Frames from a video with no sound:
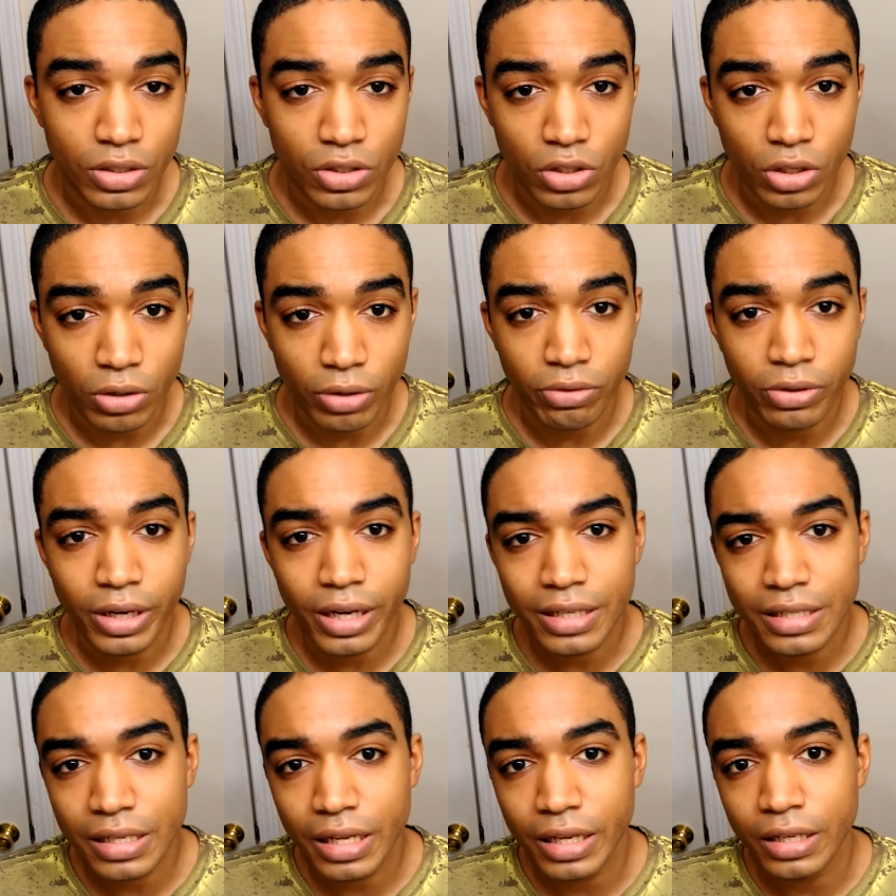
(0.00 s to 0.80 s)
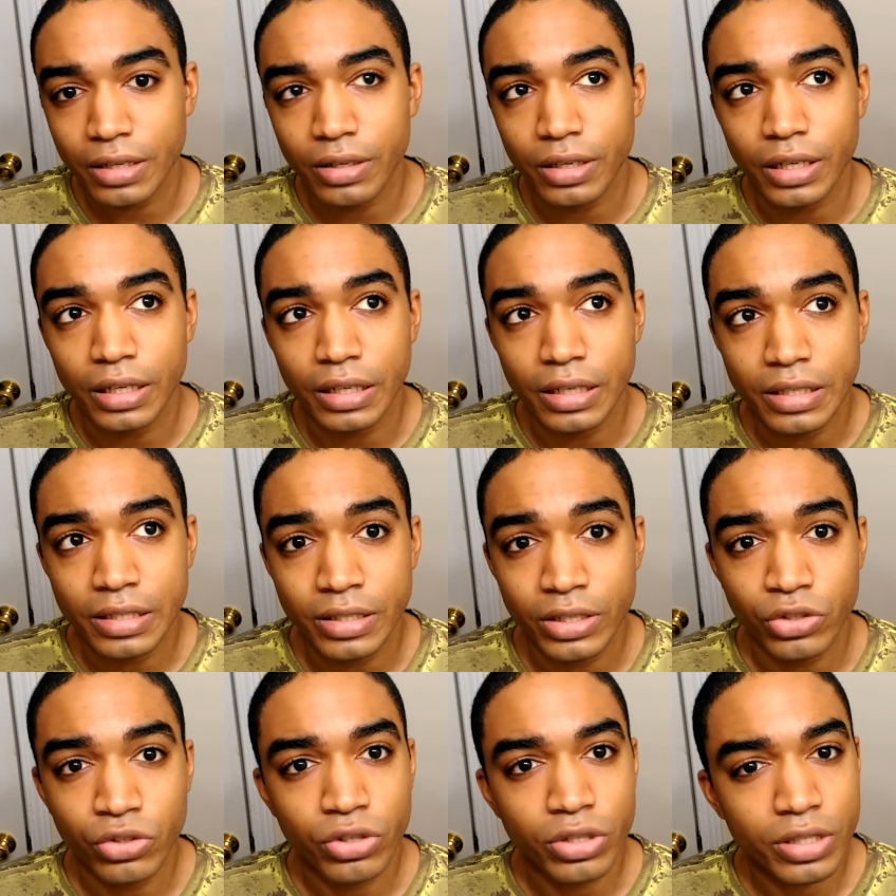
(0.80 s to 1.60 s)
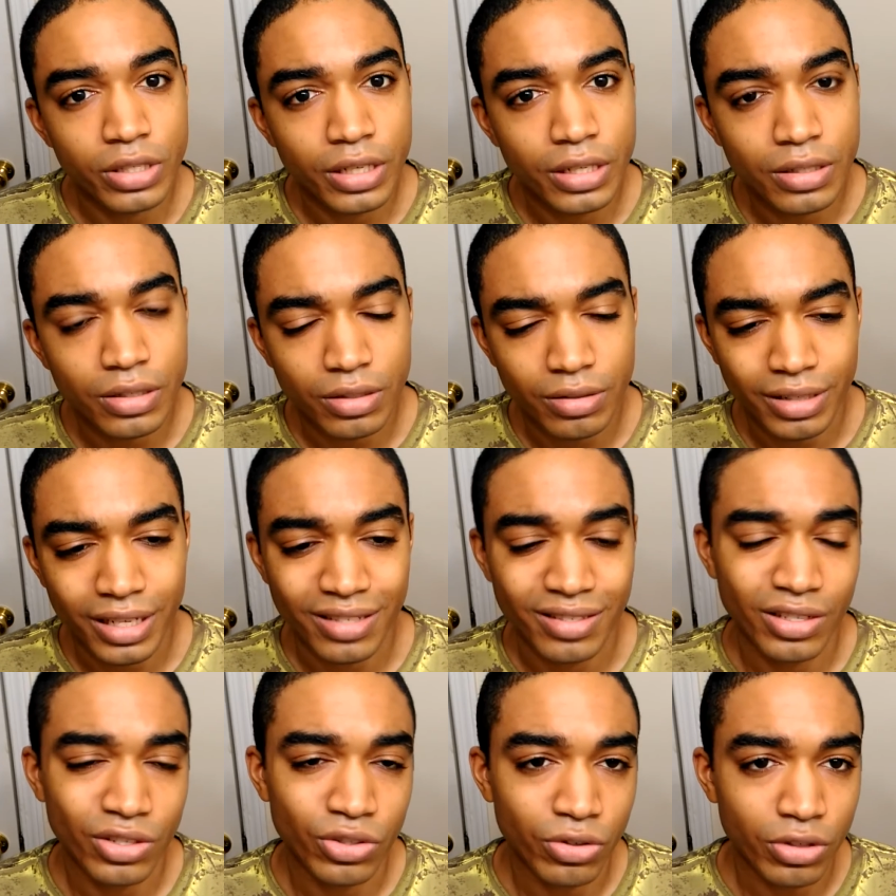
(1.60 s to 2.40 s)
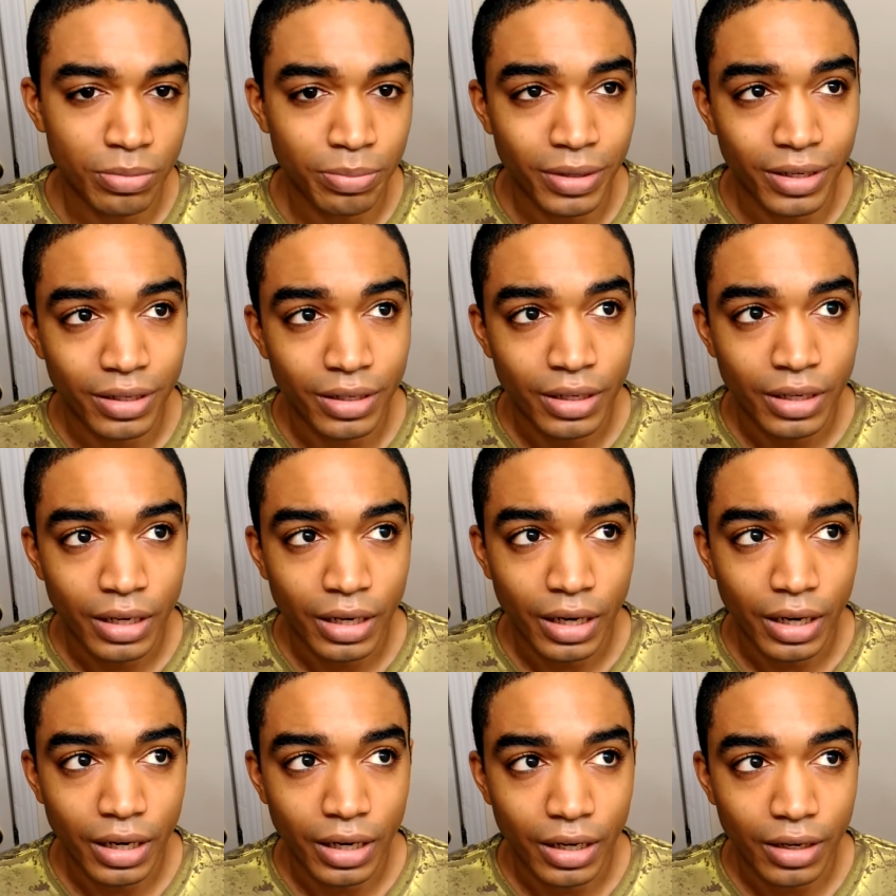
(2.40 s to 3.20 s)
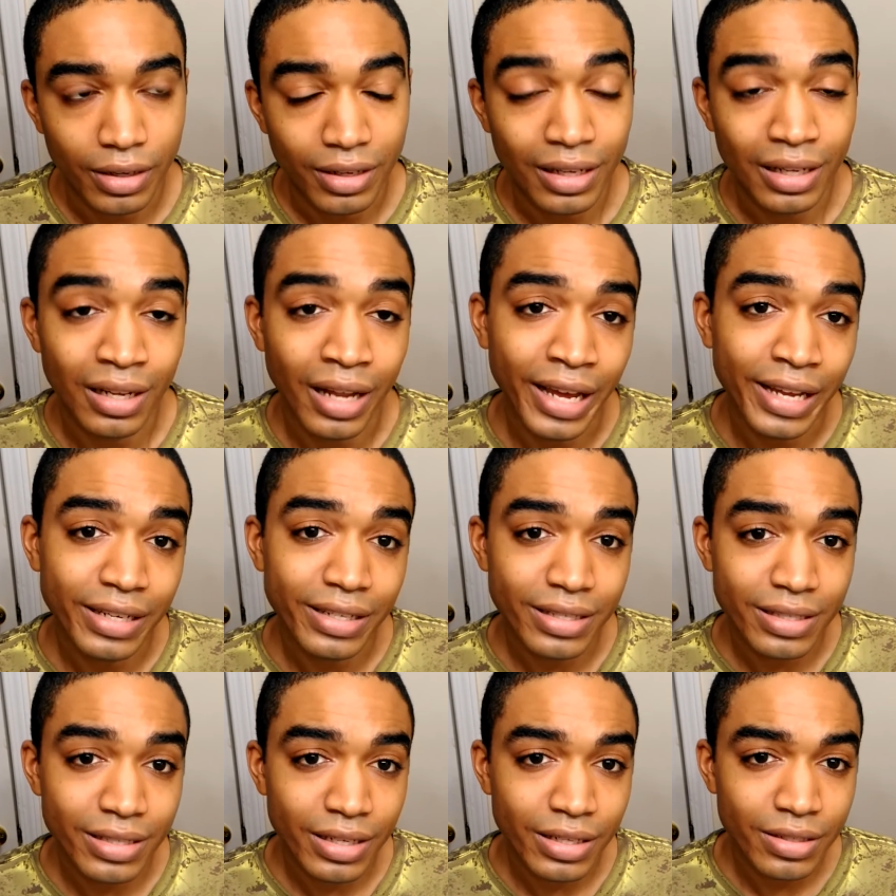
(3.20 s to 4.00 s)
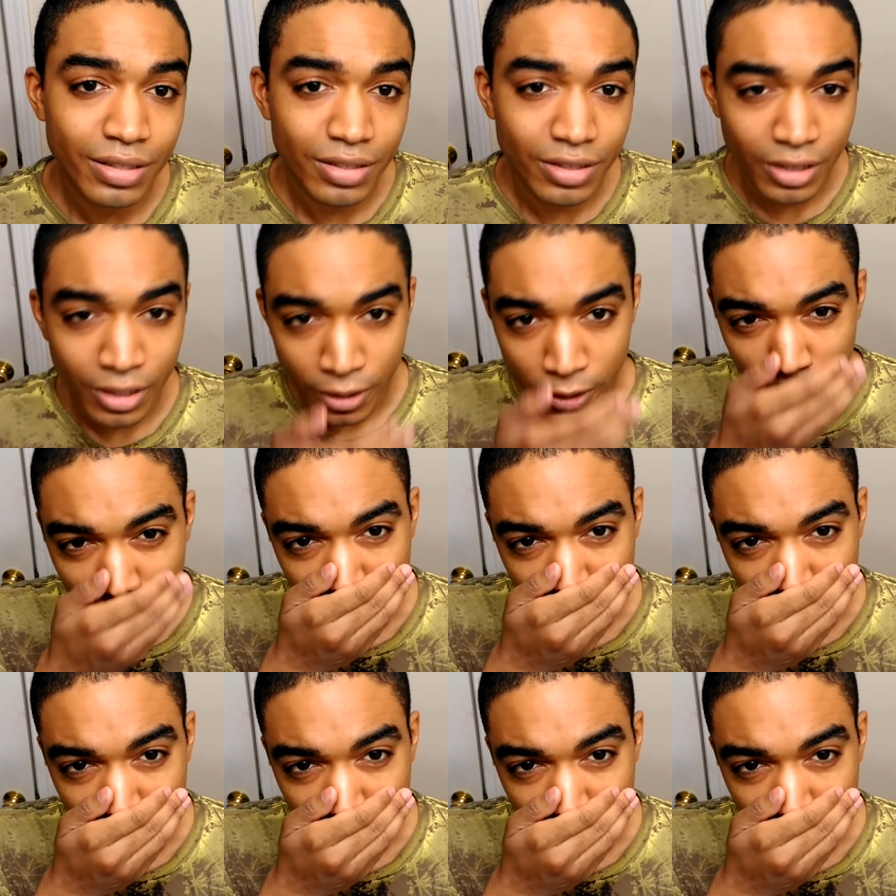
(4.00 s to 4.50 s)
So if you guys like citrus scents, not citrus, but light scents,